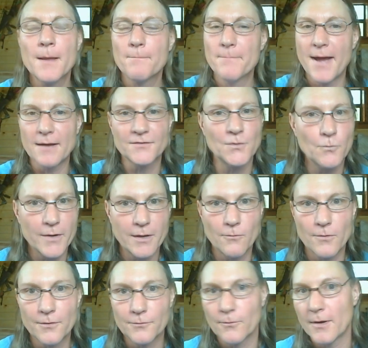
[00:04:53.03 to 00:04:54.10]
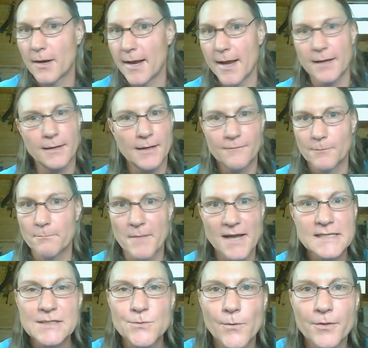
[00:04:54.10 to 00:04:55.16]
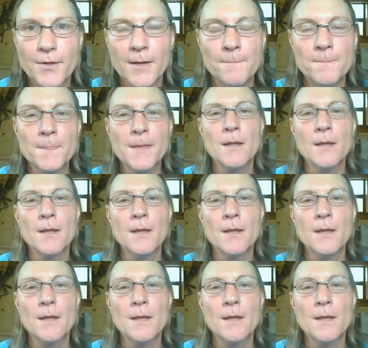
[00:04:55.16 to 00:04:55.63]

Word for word: back to where it was where I hadn't even messed with it,